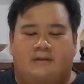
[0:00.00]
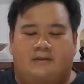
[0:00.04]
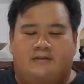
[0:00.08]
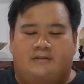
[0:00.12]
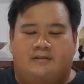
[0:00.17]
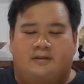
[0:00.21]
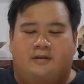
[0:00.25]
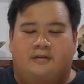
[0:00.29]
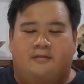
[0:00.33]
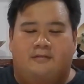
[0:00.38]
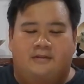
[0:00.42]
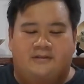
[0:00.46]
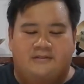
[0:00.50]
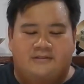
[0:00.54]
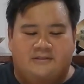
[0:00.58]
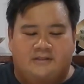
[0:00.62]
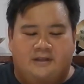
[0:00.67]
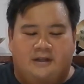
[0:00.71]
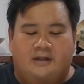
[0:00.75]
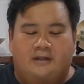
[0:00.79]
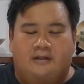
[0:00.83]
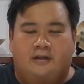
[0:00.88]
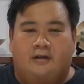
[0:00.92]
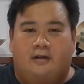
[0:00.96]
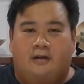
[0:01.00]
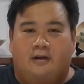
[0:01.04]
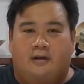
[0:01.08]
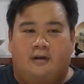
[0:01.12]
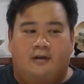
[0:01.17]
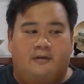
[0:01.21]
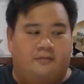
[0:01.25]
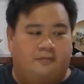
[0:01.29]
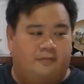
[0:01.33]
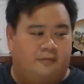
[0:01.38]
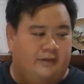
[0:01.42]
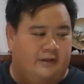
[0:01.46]
So we'll start
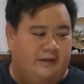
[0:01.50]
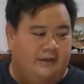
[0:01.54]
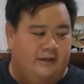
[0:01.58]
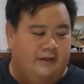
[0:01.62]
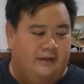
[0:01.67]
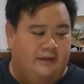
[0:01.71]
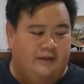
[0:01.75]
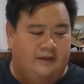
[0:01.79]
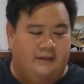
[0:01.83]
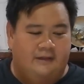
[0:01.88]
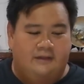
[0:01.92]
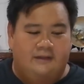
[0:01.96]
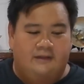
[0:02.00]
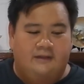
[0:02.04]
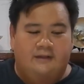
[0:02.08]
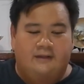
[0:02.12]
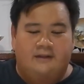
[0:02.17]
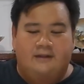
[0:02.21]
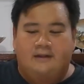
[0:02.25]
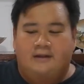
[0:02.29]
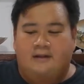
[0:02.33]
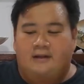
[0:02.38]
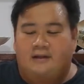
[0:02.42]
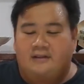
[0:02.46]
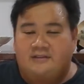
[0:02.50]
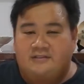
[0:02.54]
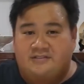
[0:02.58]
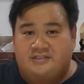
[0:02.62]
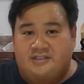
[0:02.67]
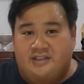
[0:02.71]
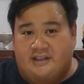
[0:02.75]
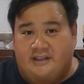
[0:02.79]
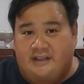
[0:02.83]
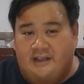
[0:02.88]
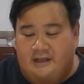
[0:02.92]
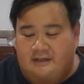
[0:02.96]
off with
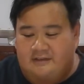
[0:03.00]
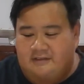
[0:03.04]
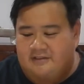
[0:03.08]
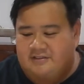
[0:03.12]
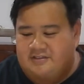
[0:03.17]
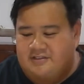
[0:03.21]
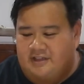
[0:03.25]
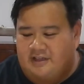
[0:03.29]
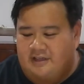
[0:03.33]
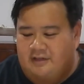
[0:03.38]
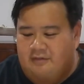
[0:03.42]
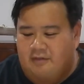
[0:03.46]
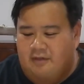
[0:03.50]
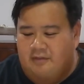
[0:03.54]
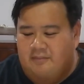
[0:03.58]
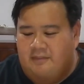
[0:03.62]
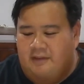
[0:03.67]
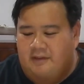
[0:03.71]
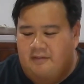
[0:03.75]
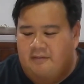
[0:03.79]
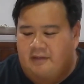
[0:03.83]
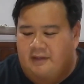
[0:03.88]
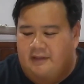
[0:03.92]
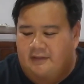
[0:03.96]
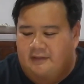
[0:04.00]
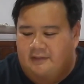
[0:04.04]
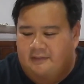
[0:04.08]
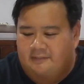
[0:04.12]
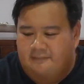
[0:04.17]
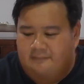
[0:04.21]
checking out the chicken one by one.